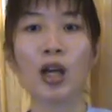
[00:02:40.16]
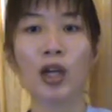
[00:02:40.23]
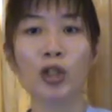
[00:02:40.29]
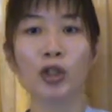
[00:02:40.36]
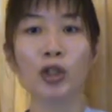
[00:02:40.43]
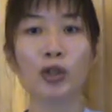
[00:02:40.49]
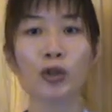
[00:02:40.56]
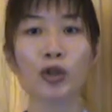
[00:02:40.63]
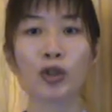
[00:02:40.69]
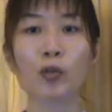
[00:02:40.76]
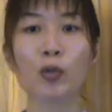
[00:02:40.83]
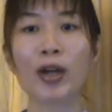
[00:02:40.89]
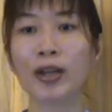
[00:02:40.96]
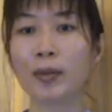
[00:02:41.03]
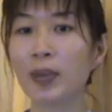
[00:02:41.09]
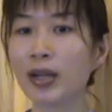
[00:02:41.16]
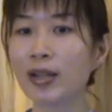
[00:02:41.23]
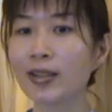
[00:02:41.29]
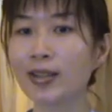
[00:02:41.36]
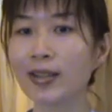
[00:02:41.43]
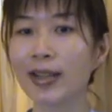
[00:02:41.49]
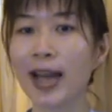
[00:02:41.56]
used when a
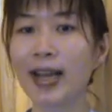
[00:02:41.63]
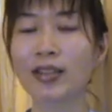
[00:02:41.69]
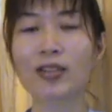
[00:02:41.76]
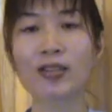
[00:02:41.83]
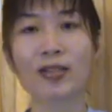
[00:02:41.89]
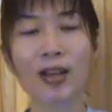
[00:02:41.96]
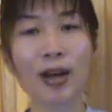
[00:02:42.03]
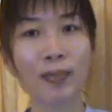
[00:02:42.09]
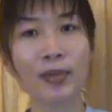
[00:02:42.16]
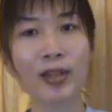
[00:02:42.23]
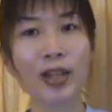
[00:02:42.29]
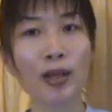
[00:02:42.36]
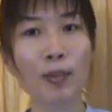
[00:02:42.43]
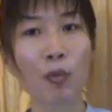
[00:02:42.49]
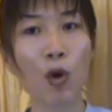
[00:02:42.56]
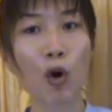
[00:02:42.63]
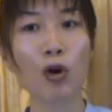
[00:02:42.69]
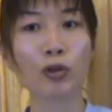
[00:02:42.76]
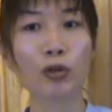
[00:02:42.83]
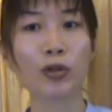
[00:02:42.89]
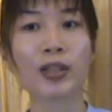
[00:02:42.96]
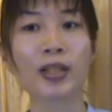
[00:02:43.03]
person has something
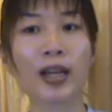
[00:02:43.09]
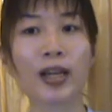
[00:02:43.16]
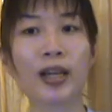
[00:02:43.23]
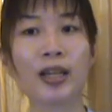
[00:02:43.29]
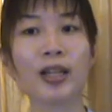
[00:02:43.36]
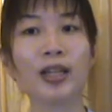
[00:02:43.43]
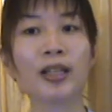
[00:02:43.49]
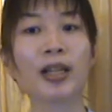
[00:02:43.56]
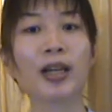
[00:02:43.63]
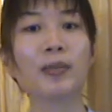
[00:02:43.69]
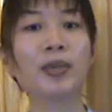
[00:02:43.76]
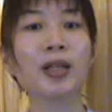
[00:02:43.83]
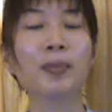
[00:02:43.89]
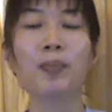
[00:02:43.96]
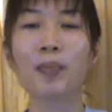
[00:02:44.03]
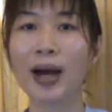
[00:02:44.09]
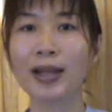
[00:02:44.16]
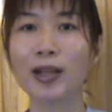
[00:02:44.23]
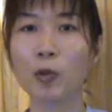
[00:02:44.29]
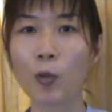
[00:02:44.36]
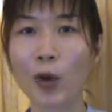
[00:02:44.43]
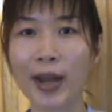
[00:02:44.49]
more to say. It can mean by
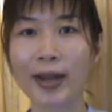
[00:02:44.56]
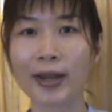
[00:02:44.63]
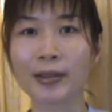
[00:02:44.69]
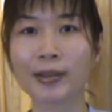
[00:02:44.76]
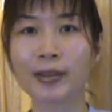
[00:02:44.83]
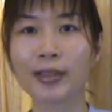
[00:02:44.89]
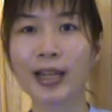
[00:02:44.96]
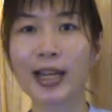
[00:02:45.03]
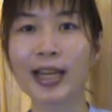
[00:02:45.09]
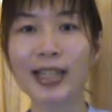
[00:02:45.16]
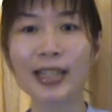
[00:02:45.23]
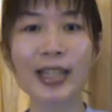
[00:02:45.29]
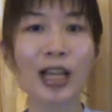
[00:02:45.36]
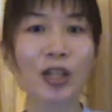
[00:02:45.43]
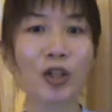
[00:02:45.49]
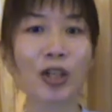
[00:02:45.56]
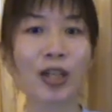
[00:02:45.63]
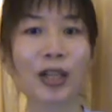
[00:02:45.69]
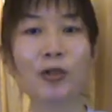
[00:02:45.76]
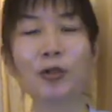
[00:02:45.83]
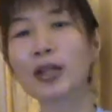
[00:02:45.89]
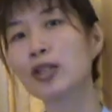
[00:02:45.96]
the way.
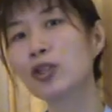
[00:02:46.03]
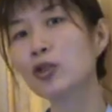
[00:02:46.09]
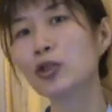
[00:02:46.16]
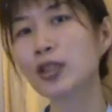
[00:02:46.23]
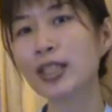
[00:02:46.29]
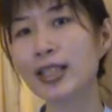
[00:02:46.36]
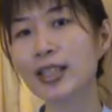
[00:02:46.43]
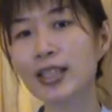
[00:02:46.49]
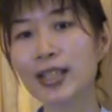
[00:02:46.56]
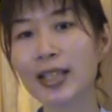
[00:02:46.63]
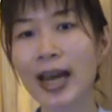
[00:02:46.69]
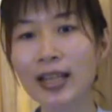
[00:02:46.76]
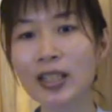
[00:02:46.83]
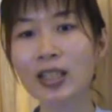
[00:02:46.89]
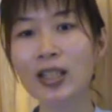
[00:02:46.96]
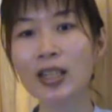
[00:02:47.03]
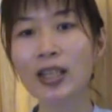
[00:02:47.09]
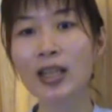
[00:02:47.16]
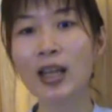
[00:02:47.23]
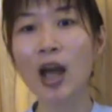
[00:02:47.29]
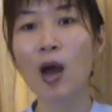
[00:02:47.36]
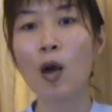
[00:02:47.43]
Essentially, you can use
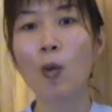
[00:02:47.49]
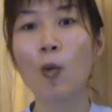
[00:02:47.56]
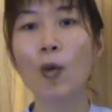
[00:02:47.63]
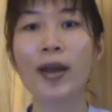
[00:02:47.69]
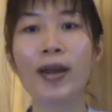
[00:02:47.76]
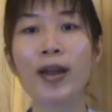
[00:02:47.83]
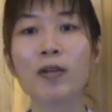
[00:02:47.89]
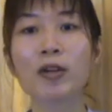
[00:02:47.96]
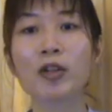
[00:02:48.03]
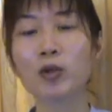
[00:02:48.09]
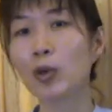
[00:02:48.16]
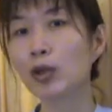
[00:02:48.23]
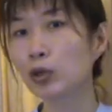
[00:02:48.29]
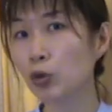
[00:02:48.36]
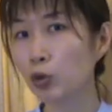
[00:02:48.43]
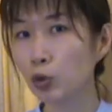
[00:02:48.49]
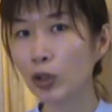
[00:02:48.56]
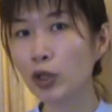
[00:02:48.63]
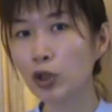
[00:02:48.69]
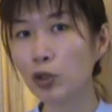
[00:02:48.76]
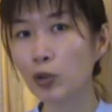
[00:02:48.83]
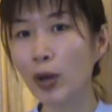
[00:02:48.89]
incidentally whenever you want to
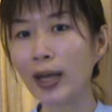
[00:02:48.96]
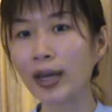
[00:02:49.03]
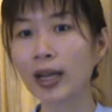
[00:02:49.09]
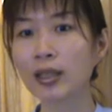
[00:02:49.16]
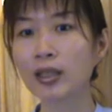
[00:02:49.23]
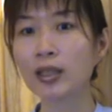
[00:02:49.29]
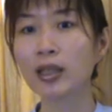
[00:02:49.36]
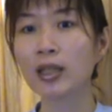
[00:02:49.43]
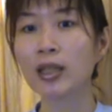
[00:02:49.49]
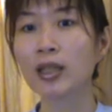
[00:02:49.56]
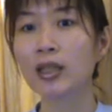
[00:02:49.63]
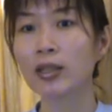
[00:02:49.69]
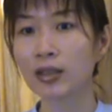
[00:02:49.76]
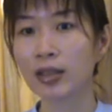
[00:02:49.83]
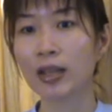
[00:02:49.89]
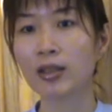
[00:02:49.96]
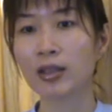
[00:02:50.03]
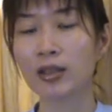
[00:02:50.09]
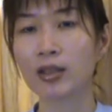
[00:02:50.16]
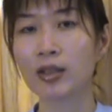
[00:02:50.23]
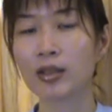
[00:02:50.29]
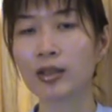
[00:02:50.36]
switch to another
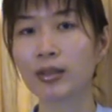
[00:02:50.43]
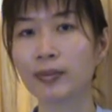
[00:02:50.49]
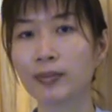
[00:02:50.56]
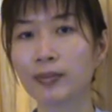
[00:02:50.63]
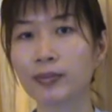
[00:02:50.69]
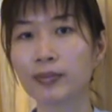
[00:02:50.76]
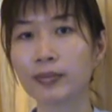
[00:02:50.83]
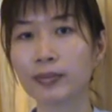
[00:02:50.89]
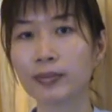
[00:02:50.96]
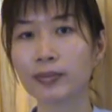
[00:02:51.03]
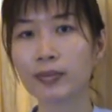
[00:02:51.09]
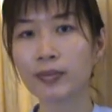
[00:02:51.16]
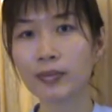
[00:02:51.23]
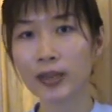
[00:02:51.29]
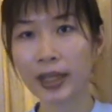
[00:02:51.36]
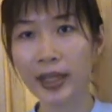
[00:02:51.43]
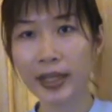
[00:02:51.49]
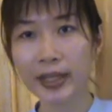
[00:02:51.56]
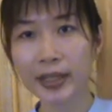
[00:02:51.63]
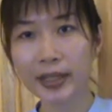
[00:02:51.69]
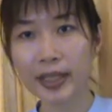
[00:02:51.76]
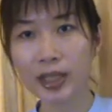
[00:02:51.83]
sentence.
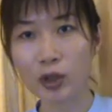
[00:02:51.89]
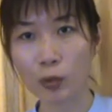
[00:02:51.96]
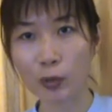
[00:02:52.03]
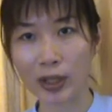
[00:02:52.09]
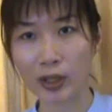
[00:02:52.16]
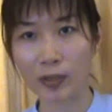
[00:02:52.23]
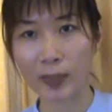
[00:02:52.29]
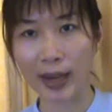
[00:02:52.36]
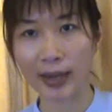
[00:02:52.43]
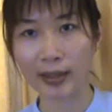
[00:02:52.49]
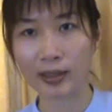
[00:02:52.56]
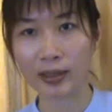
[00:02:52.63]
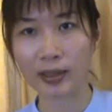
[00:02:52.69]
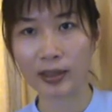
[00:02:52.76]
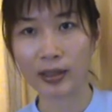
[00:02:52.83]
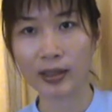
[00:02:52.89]
In this respect